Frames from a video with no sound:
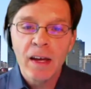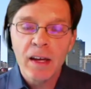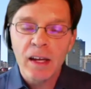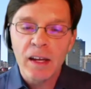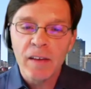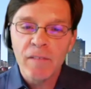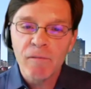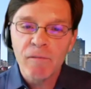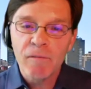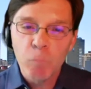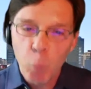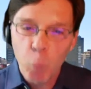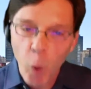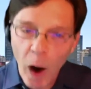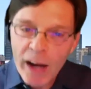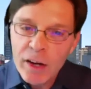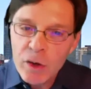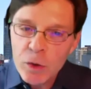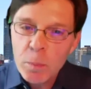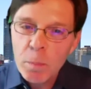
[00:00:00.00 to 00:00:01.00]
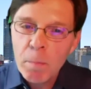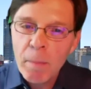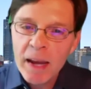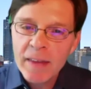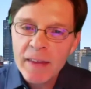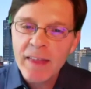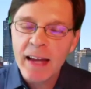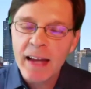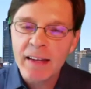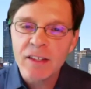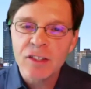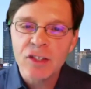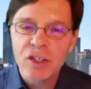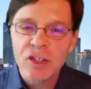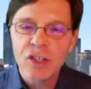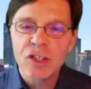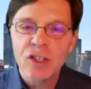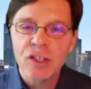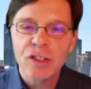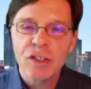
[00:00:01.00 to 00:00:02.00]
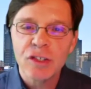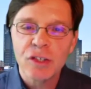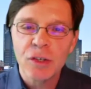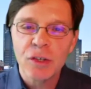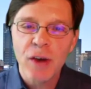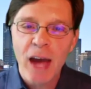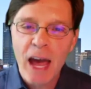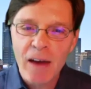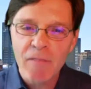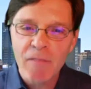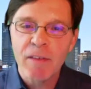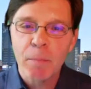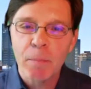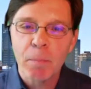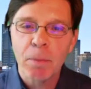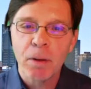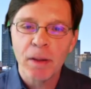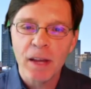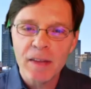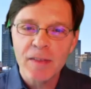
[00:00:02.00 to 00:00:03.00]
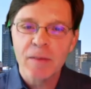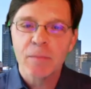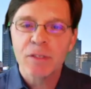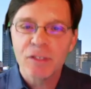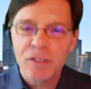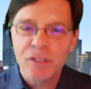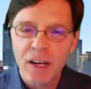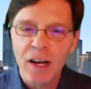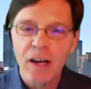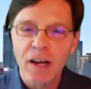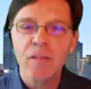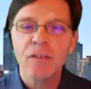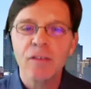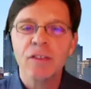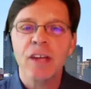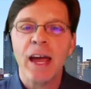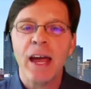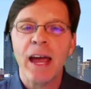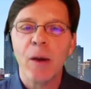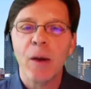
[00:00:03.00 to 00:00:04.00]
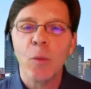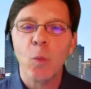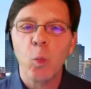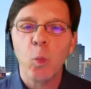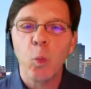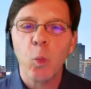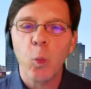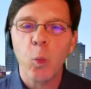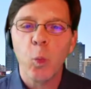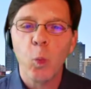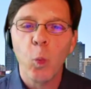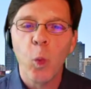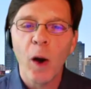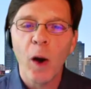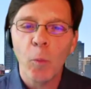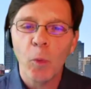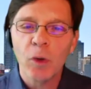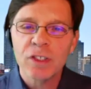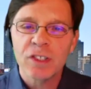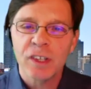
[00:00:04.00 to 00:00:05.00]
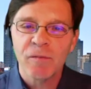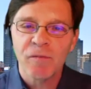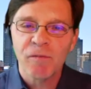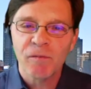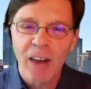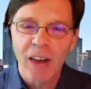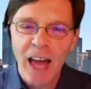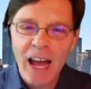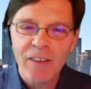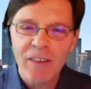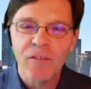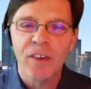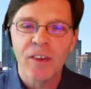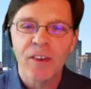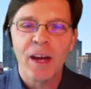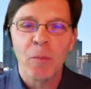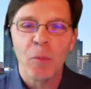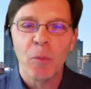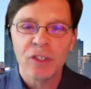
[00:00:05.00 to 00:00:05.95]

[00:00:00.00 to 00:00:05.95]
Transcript: if why you made that decision to have them play themselves, and what was it like for them?